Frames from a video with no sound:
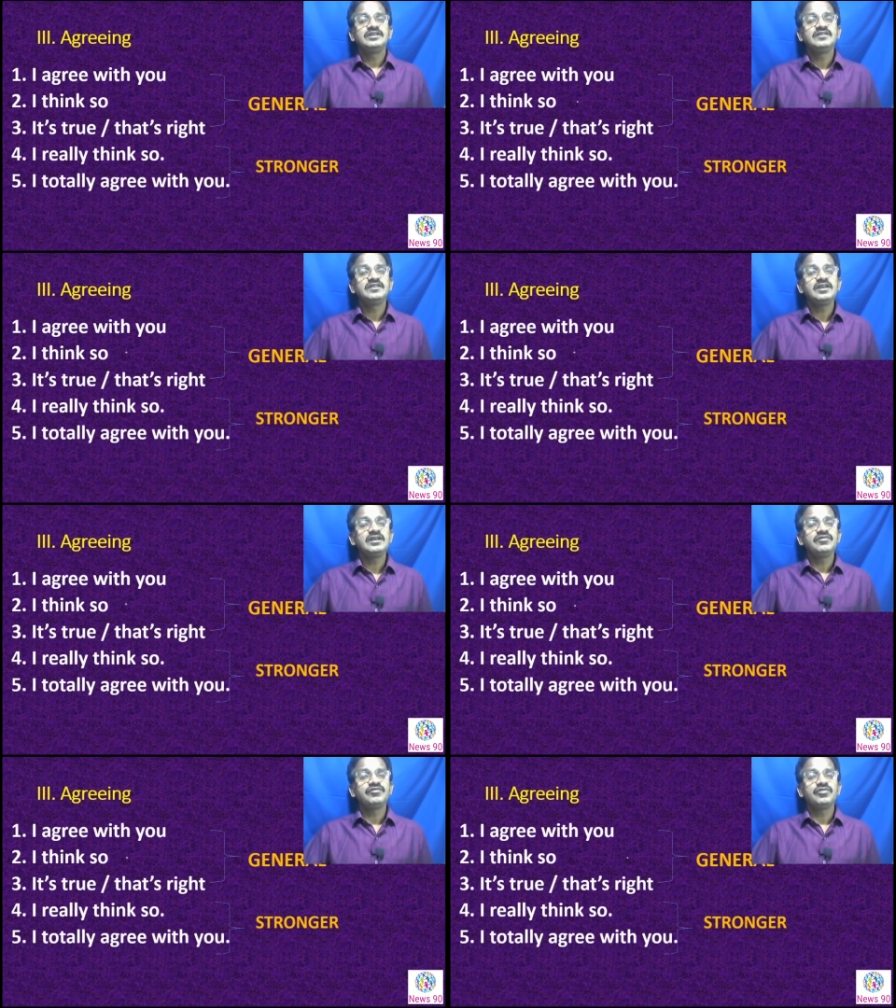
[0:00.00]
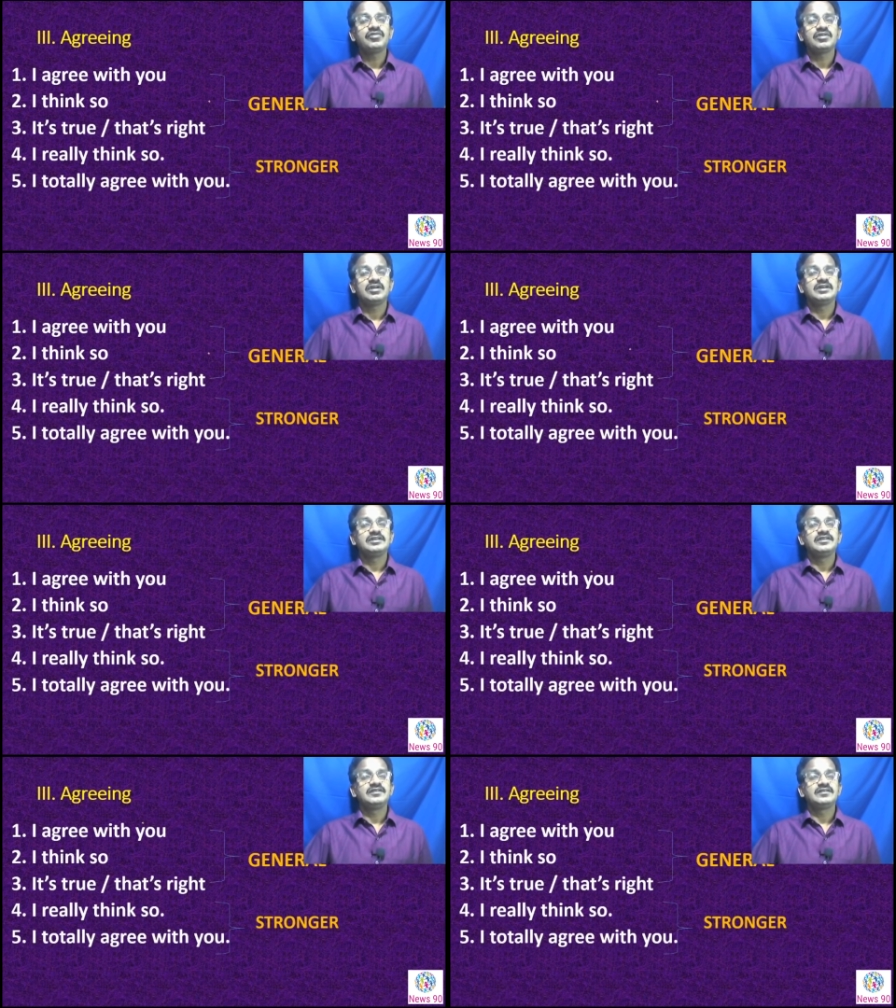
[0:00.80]
these the four
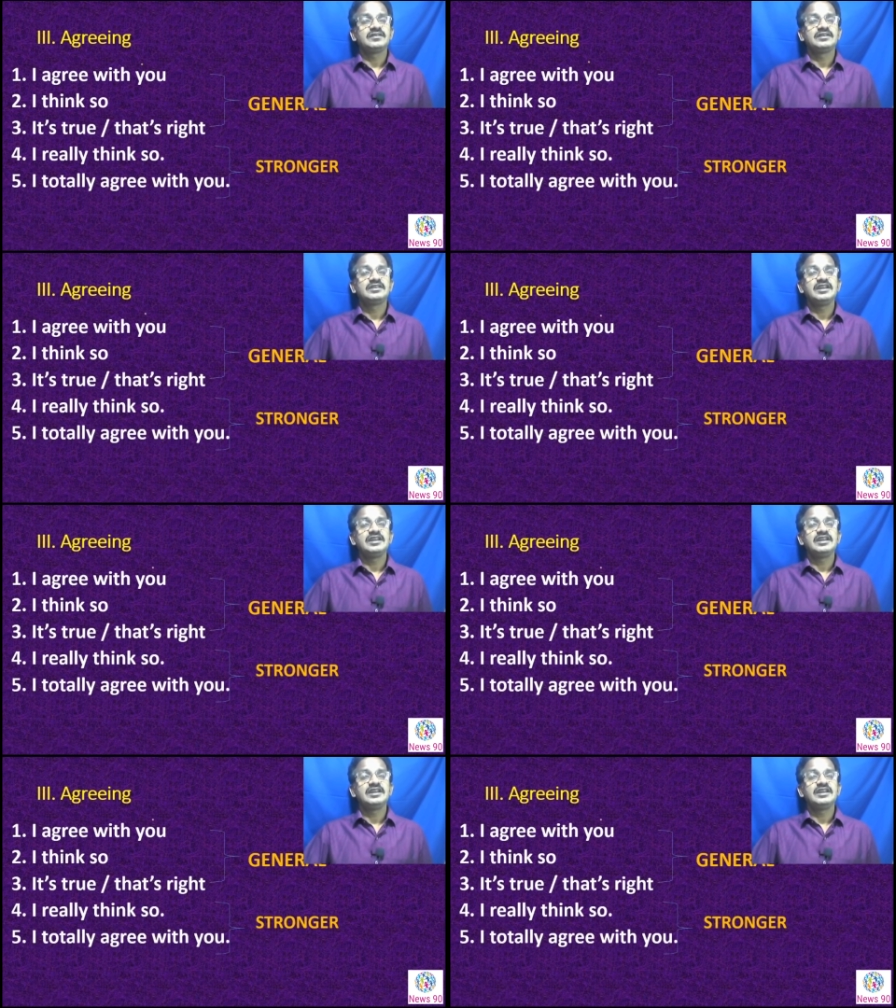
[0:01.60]
uh, these uh,